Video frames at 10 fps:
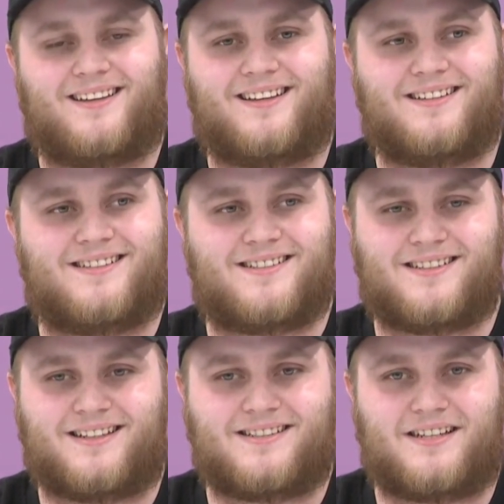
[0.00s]

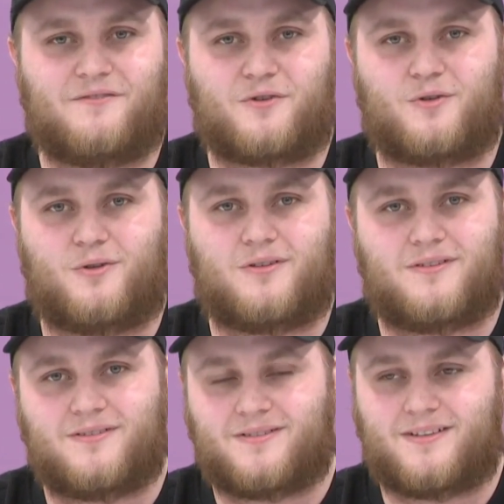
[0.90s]
It's difficult.
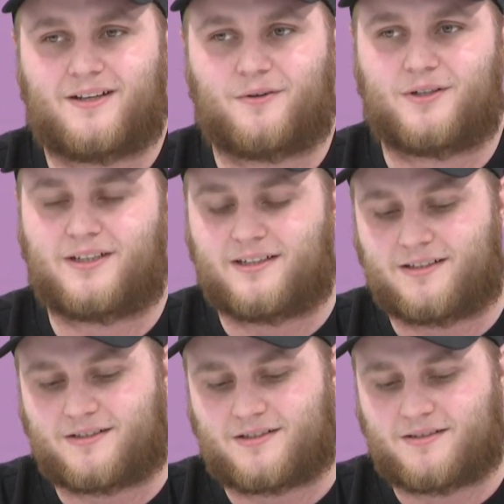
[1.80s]
It really
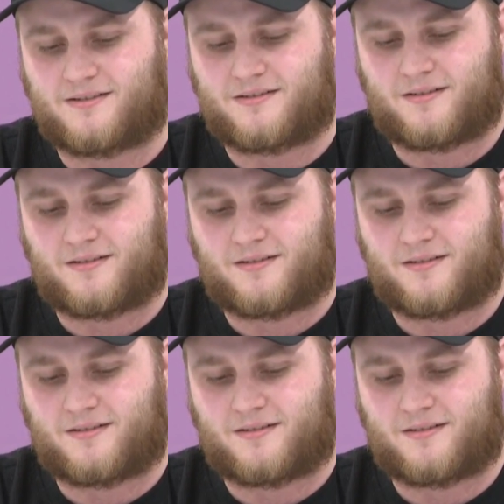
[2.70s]
is.